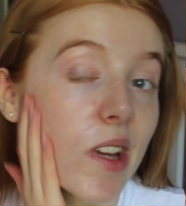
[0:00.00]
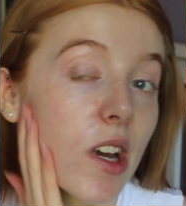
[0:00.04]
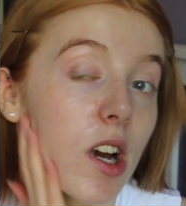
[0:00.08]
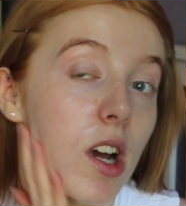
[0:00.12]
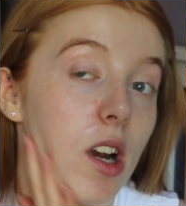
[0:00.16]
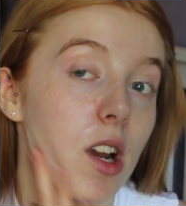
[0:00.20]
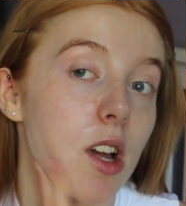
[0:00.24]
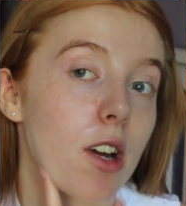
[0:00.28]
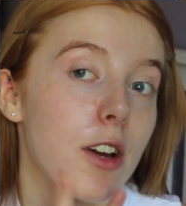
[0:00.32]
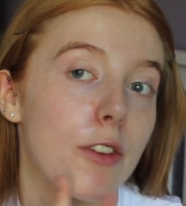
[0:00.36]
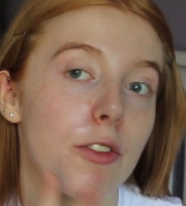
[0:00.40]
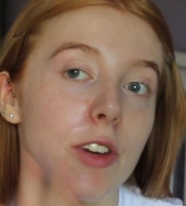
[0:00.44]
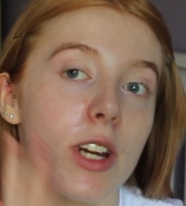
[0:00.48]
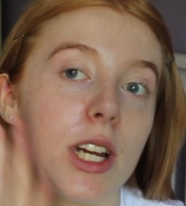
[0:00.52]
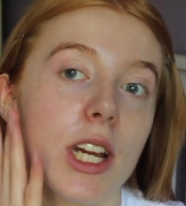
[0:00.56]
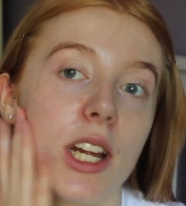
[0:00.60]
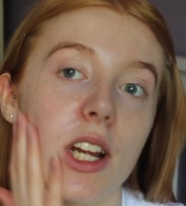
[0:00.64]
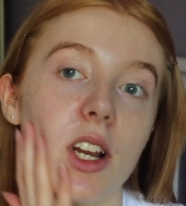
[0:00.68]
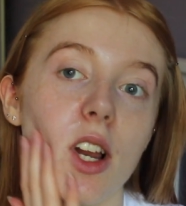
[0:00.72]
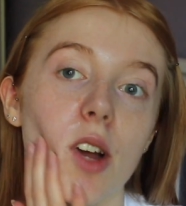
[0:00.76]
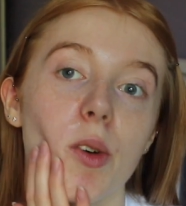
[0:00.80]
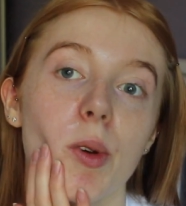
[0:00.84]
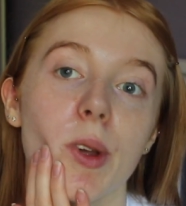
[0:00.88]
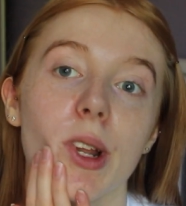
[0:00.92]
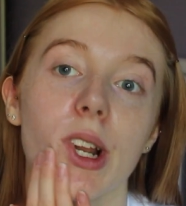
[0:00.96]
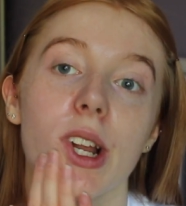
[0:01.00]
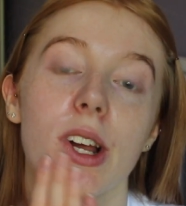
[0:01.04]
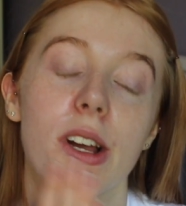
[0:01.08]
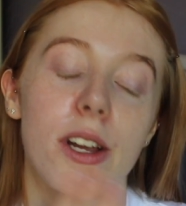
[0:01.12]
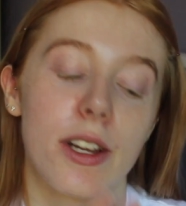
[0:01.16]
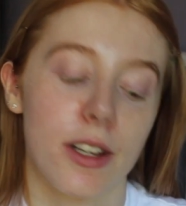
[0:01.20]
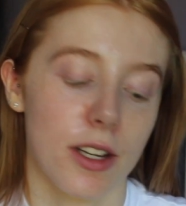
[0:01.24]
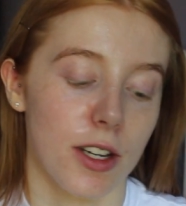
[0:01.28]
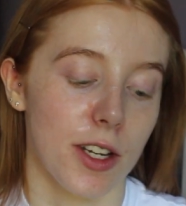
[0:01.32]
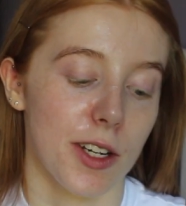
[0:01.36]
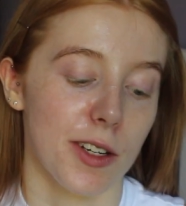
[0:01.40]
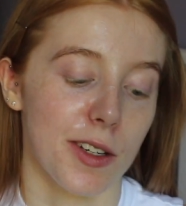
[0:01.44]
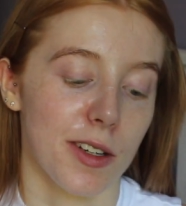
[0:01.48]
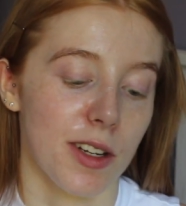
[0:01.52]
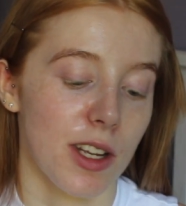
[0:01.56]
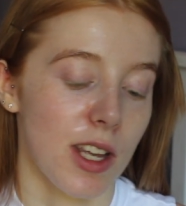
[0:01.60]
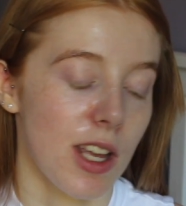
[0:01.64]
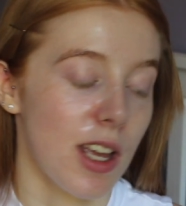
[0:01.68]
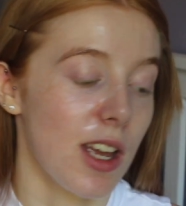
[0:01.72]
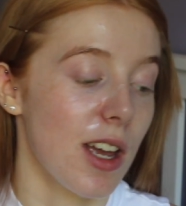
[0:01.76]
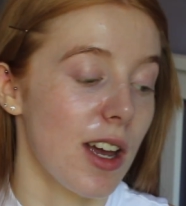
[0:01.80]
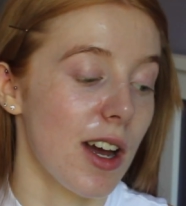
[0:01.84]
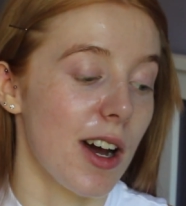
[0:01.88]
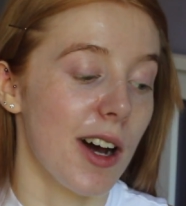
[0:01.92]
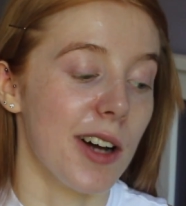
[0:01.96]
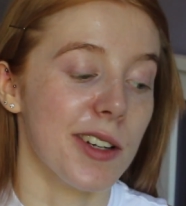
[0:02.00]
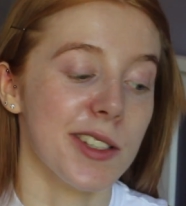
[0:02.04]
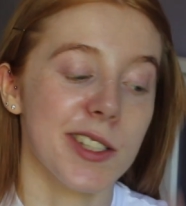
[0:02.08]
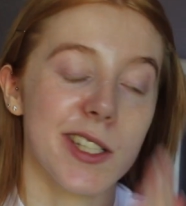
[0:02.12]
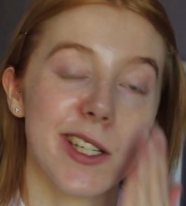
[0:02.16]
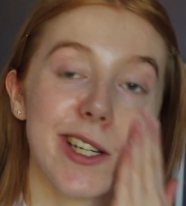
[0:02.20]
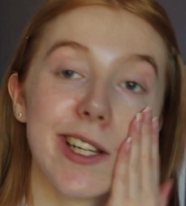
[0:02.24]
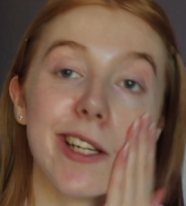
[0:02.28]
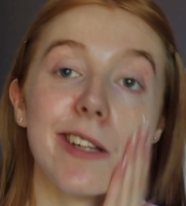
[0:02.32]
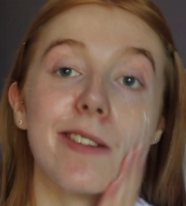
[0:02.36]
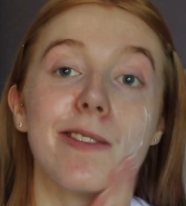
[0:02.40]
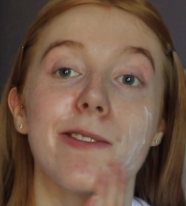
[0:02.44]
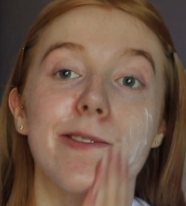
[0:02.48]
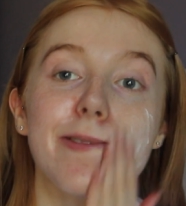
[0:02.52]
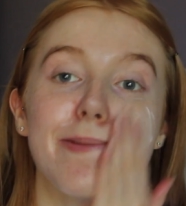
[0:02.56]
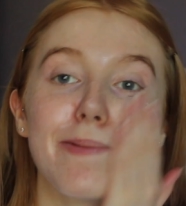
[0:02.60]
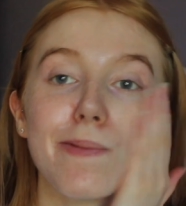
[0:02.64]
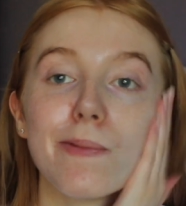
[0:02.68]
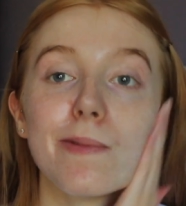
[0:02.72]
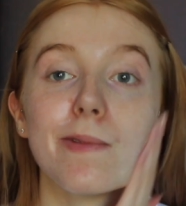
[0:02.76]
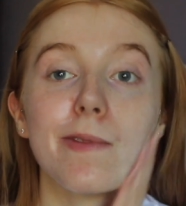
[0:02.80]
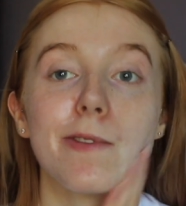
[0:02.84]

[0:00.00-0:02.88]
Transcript: I like a really glowy look, and underneath